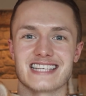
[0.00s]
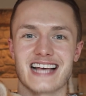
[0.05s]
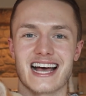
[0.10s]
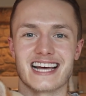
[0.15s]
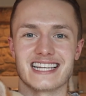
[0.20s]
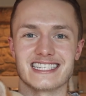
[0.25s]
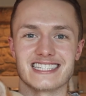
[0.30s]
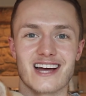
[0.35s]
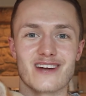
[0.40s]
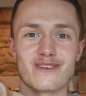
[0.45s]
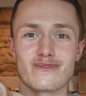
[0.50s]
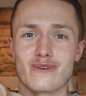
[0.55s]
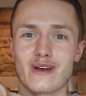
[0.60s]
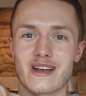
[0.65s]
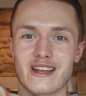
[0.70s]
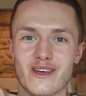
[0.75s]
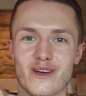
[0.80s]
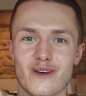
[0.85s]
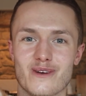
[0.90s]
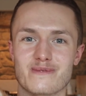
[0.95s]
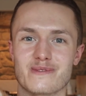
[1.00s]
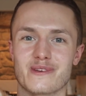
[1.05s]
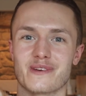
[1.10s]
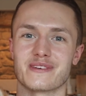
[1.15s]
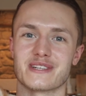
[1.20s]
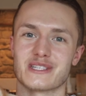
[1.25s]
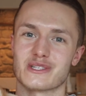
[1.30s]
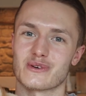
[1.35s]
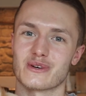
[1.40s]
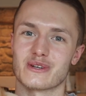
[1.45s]
and I really hope you
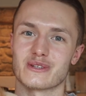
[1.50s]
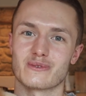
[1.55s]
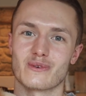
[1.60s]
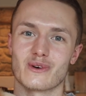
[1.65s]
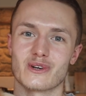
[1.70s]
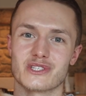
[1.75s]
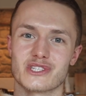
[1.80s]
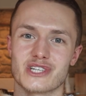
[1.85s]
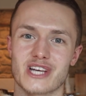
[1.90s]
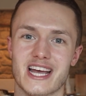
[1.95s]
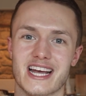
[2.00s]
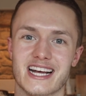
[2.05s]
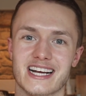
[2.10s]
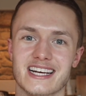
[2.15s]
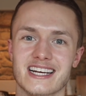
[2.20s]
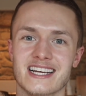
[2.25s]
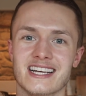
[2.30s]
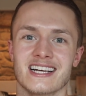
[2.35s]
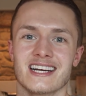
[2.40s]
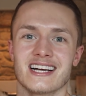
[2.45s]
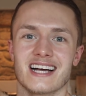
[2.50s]
enjoyed watching